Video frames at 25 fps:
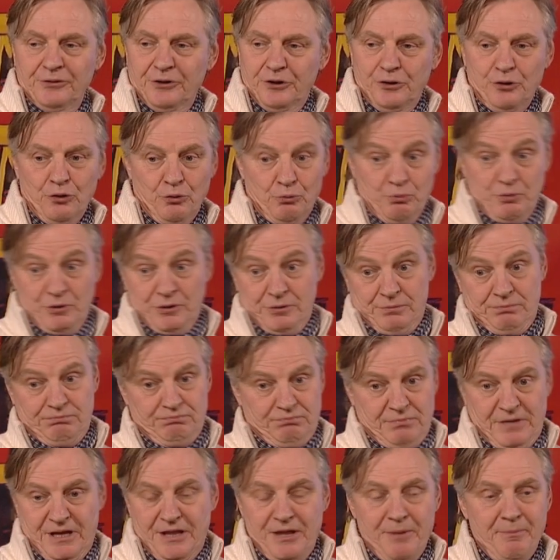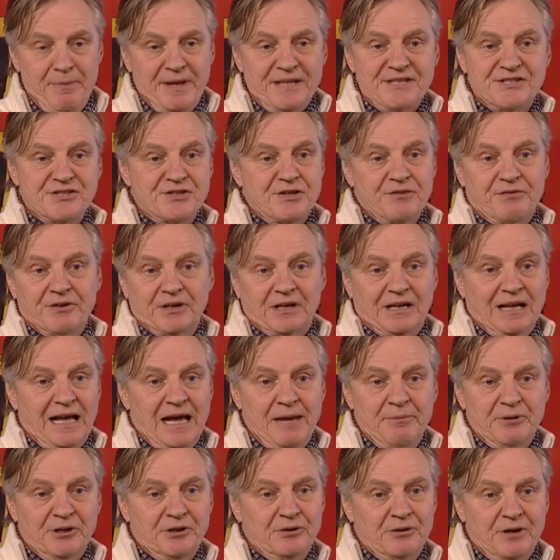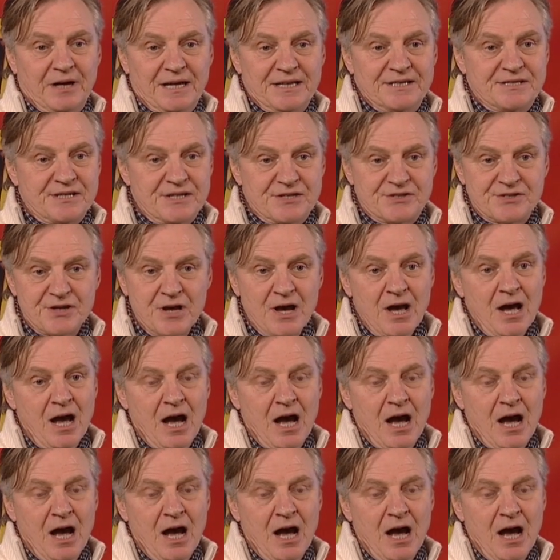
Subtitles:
You know, we're in the midst of a climate crisis,